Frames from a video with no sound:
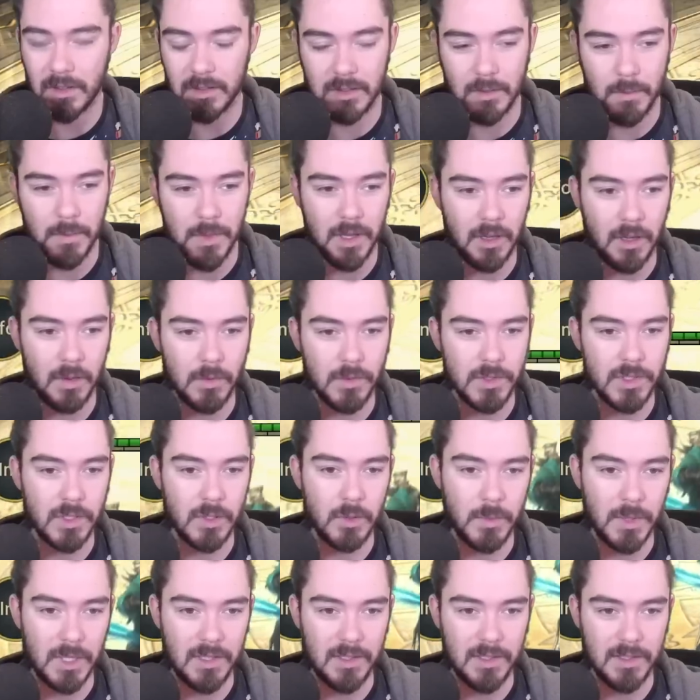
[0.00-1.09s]
something I'll
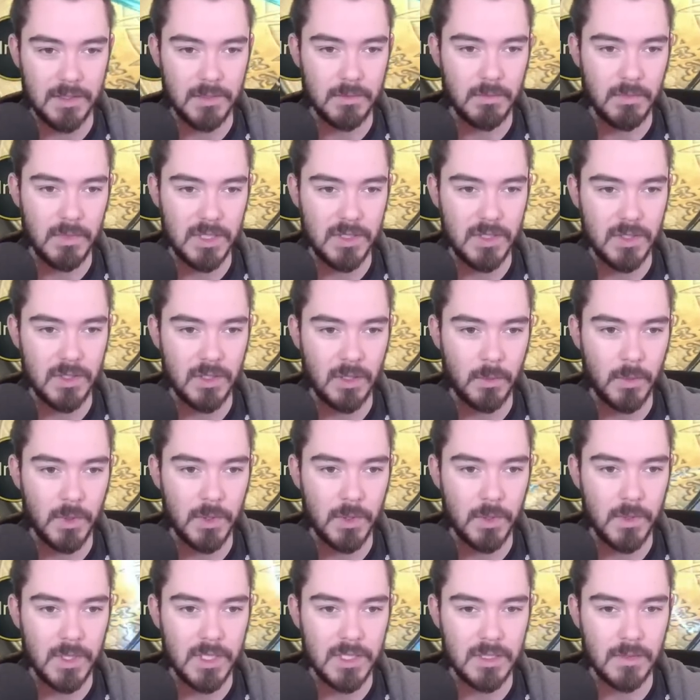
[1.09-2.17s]
do because it's just not worth
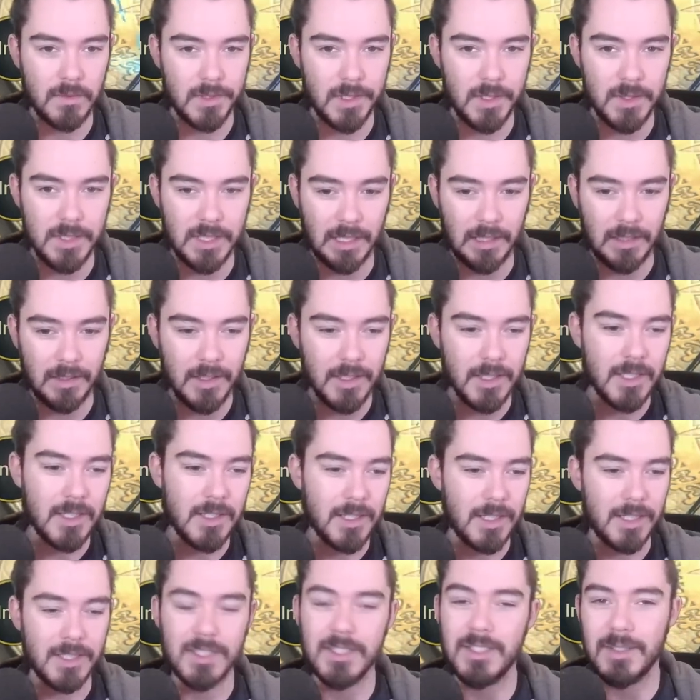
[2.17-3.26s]
the risk of losing.
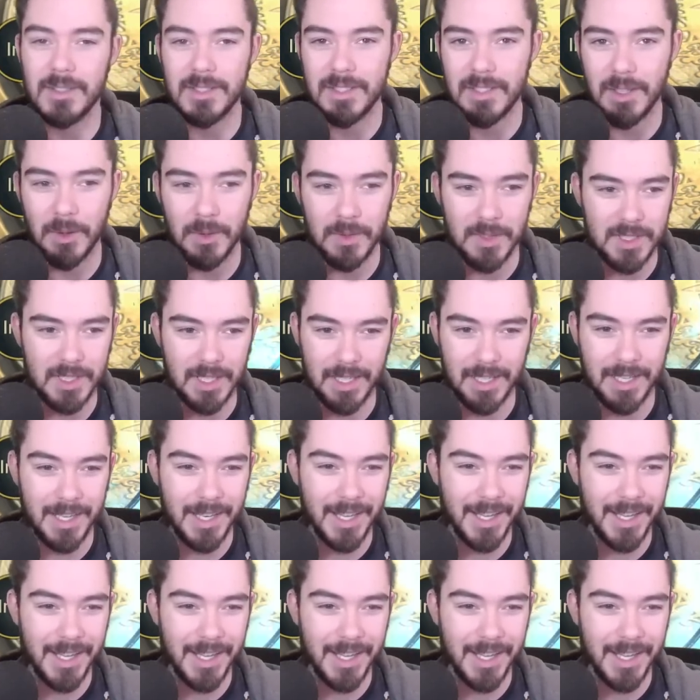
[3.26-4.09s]
I just use stone skin.